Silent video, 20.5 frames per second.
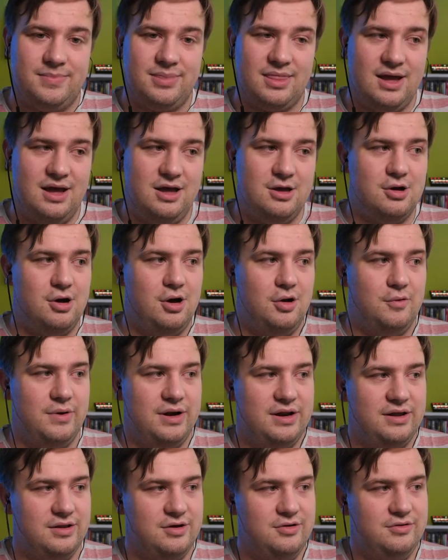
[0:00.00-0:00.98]
I already
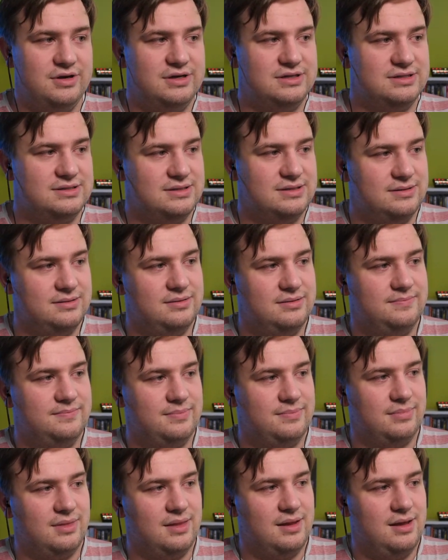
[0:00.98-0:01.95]
know there's a
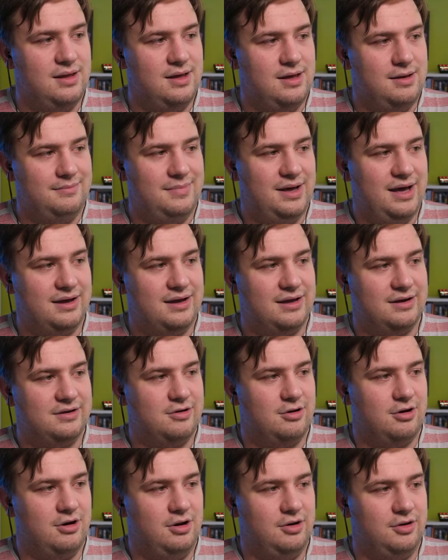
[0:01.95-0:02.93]
packet
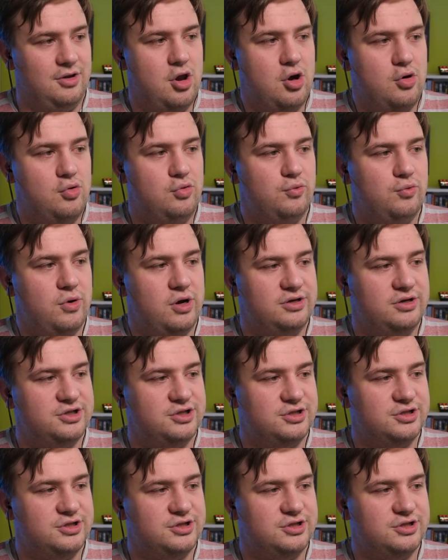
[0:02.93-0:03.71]
called NodeWatch